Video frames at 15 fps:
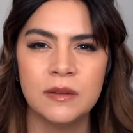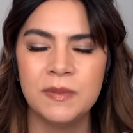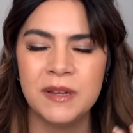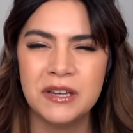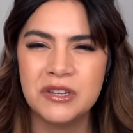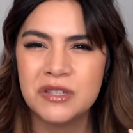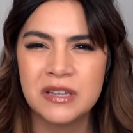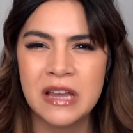to
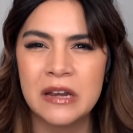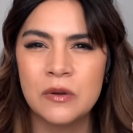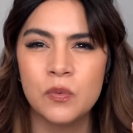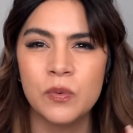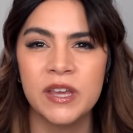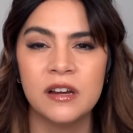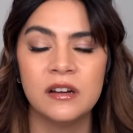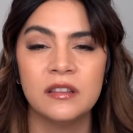be just kind of
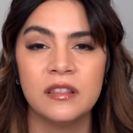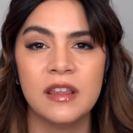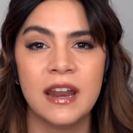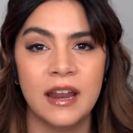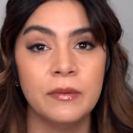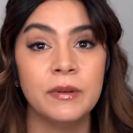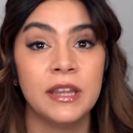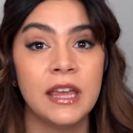weird, and
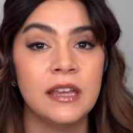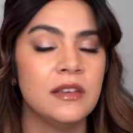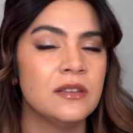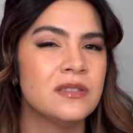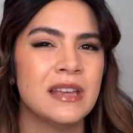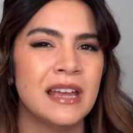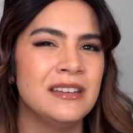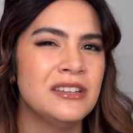then I would get used to it.